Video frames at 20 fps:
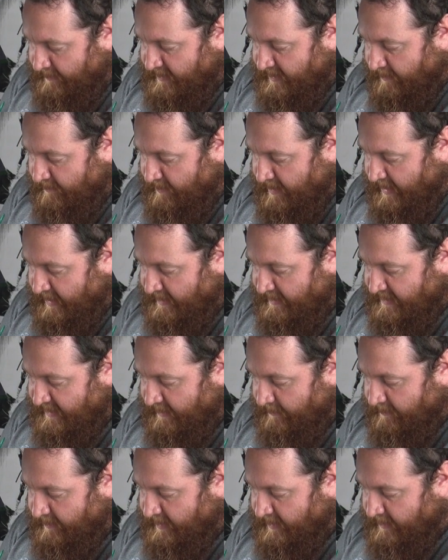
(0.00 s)
To me, it
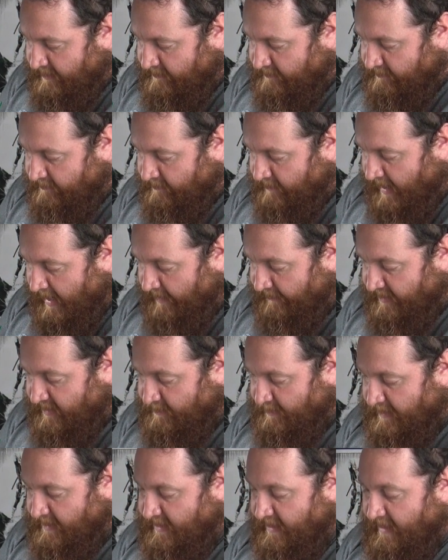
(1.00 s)
seemed
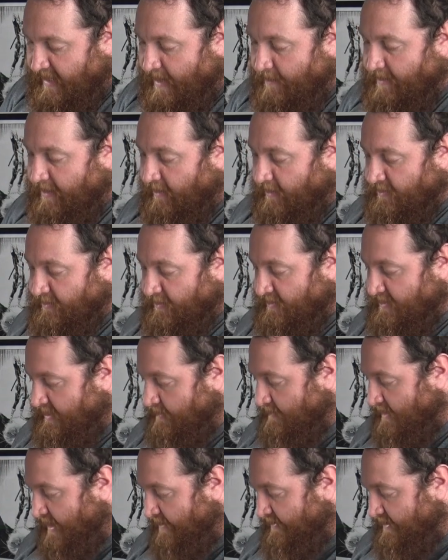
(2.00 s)
obvious, but to them, it also
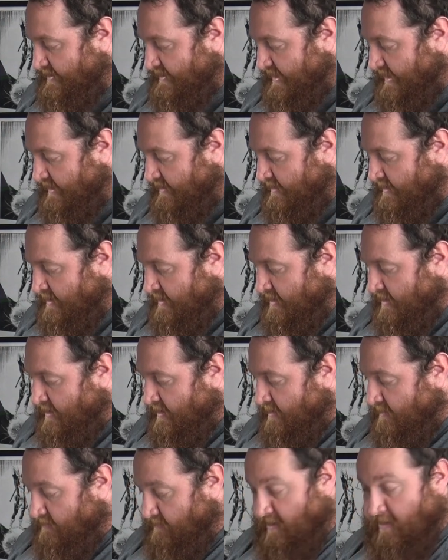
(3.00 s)
seemed obvious that
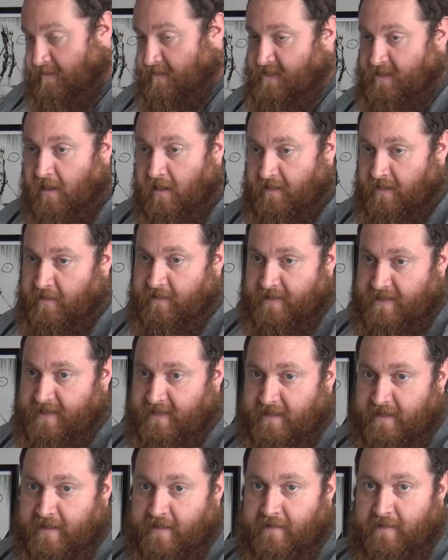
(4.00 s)

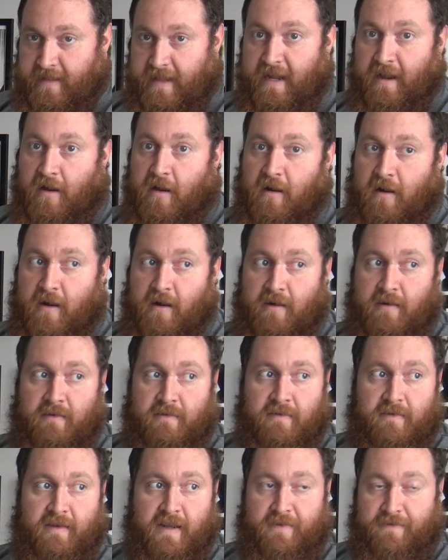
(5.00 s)
they are
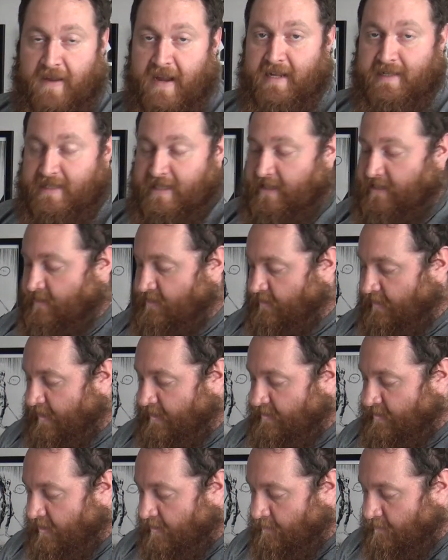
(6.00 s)
advancing, so
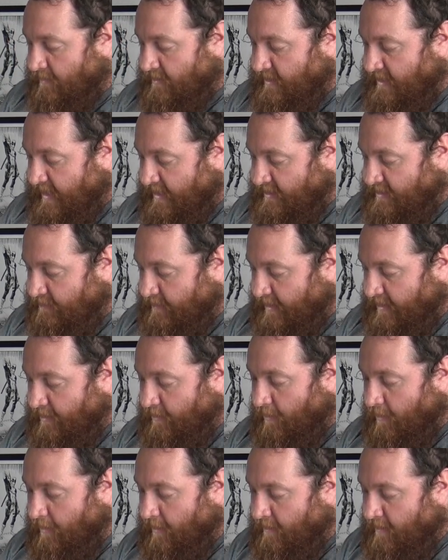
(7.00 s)
they don't get to
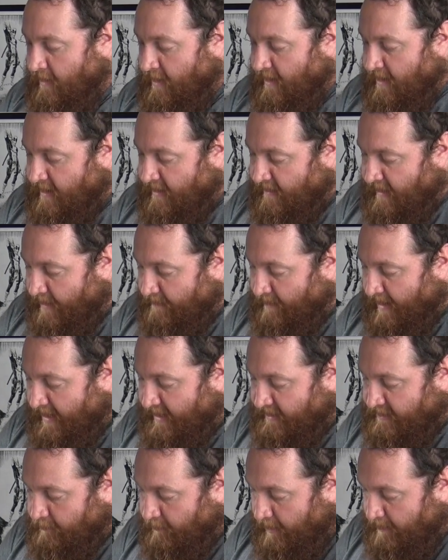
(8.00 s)
ignore that
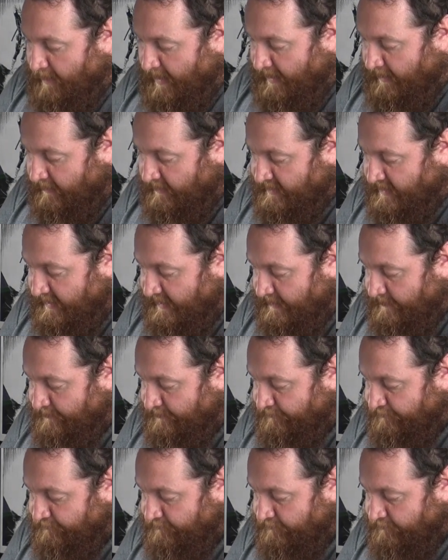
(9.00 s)
-1 penalty